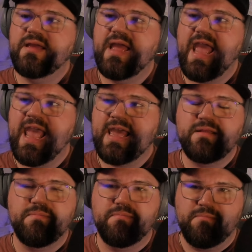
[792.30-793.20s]

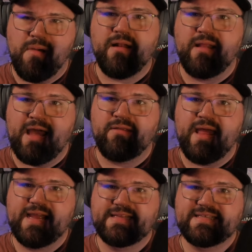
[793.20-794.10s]
and model
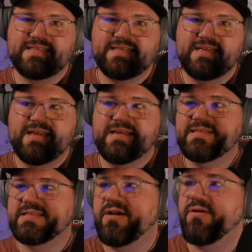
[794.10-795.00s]
outlines.
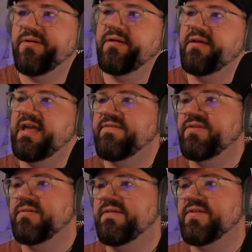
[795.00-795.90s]
So if
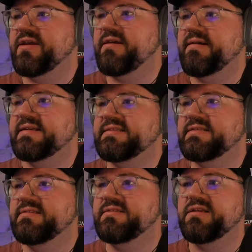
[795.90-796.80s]
you're
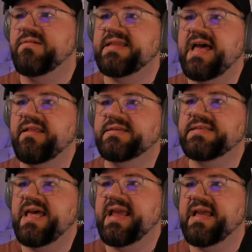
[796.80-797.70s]
curious to know what that
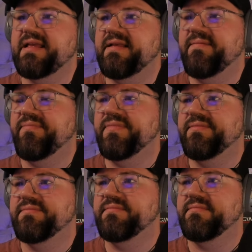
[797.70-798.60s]
looks like
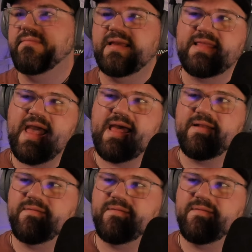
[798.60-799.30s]
that,